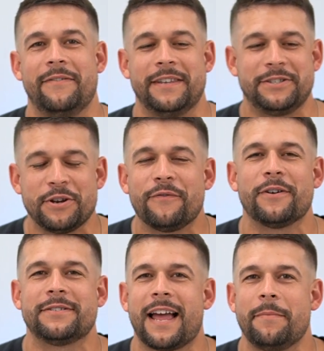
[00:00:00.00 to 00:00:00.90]
If this is your
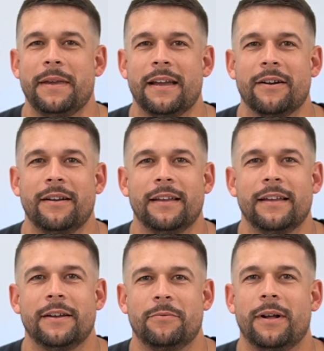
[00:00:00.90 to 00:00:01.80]
first time here,
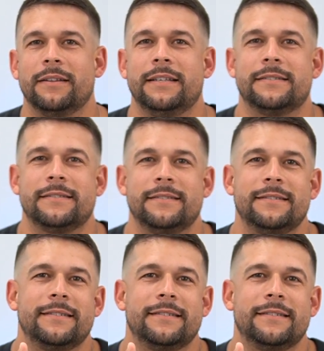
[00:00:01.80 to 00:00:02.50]
well, it's